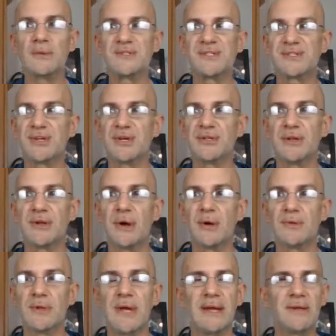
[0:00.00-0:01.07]
It's just good to
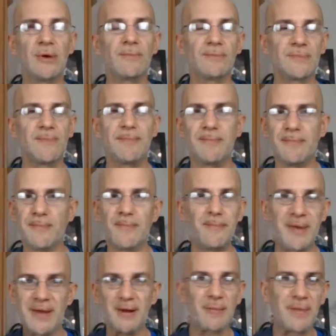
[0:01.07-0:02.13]
know and don't
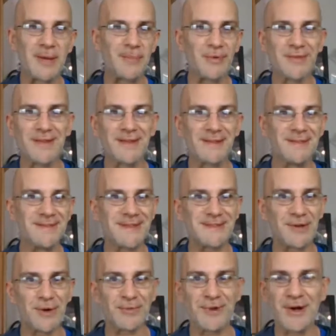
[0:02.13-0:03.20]
beat on people that
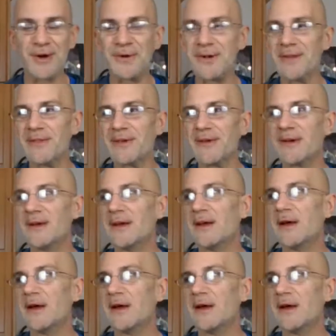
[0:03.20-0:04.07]
don't know either.